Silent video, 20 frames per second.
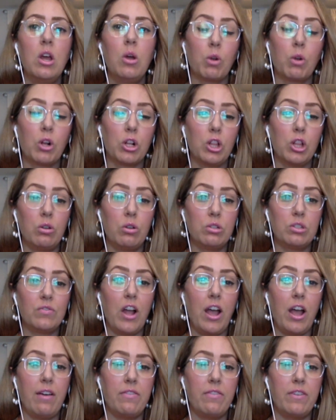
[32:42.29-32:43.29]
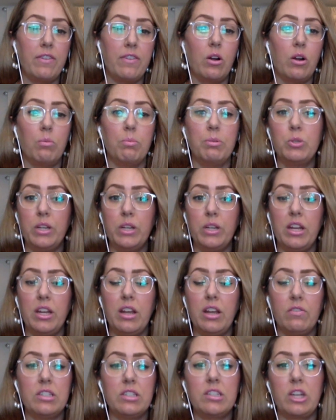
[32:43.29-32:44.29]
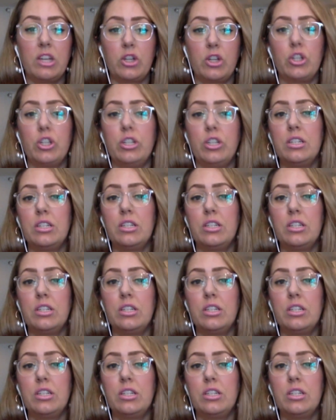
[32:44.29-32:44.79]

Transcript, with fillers: We're closed for half an hour between every session